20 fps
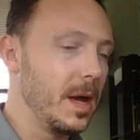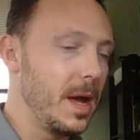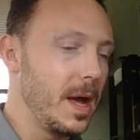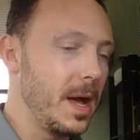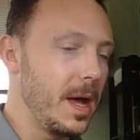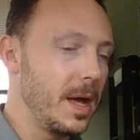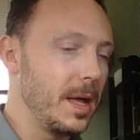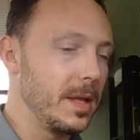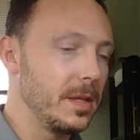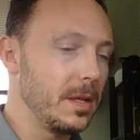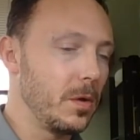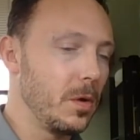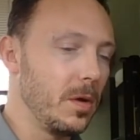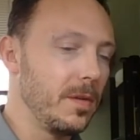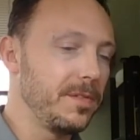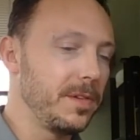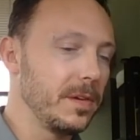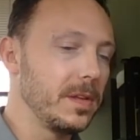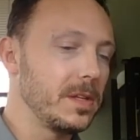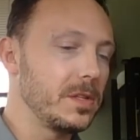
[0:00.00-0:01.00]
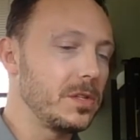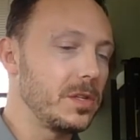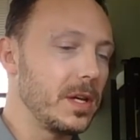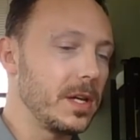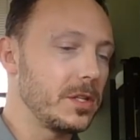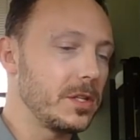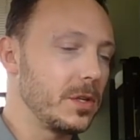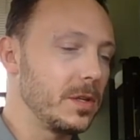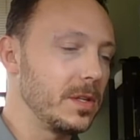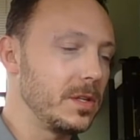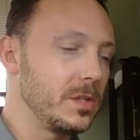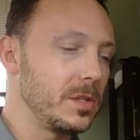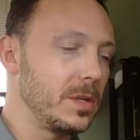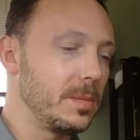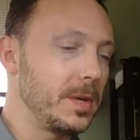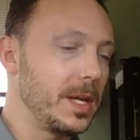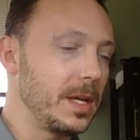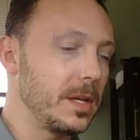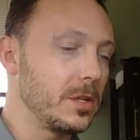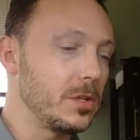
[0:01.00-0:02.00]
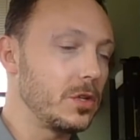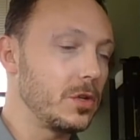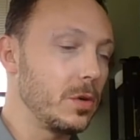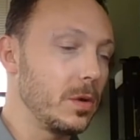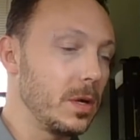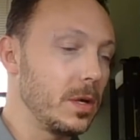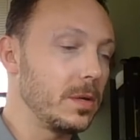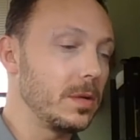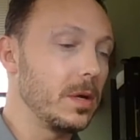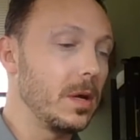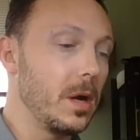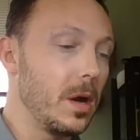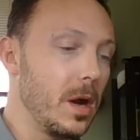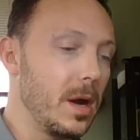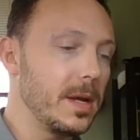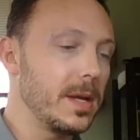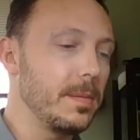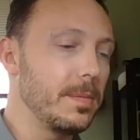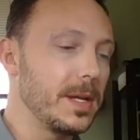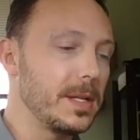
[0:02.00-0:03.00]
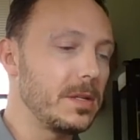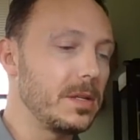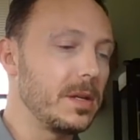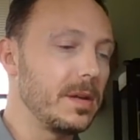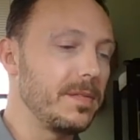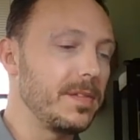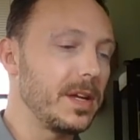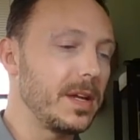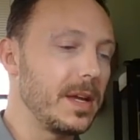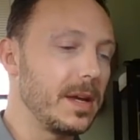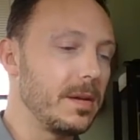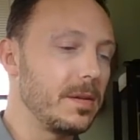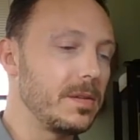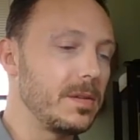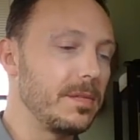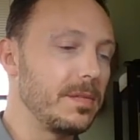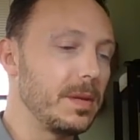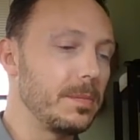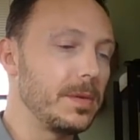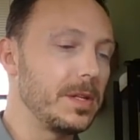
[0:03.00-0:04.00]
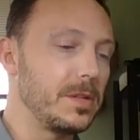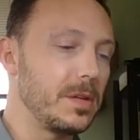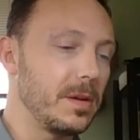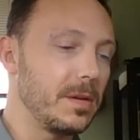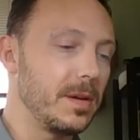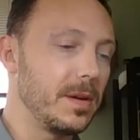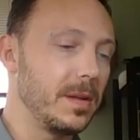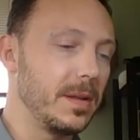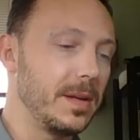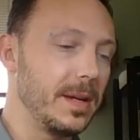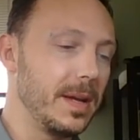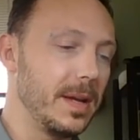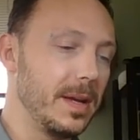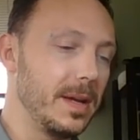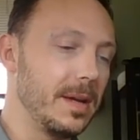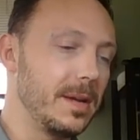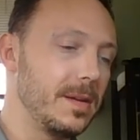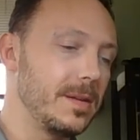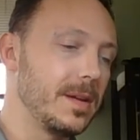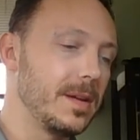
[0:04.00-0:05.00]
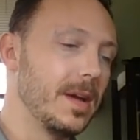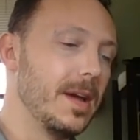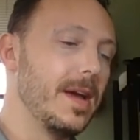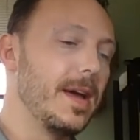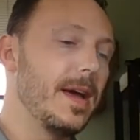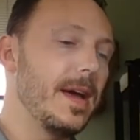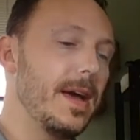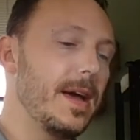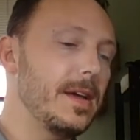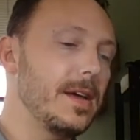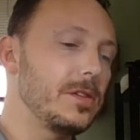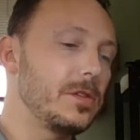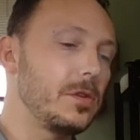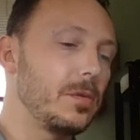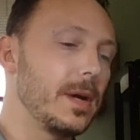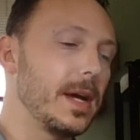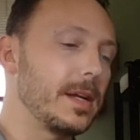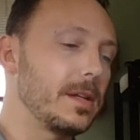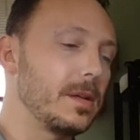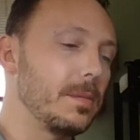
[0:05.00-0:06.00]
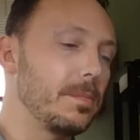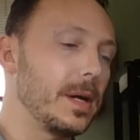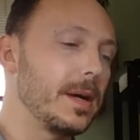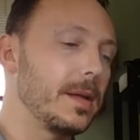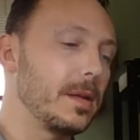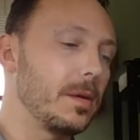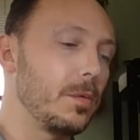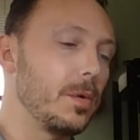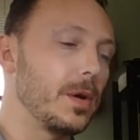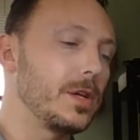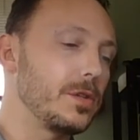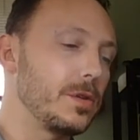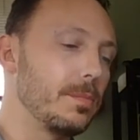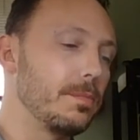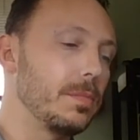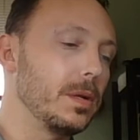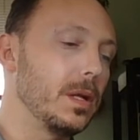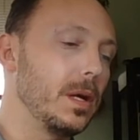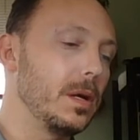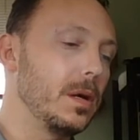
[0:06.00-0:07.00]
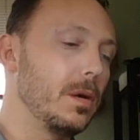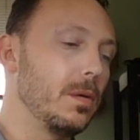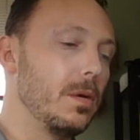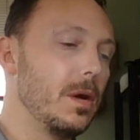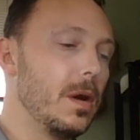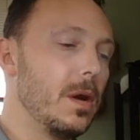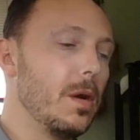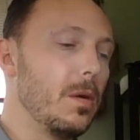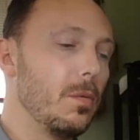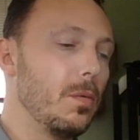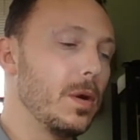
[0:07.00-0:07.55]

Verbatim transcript: Uh, the goal for this section is to make a short argumentative account of the material at hand as directed by the question below.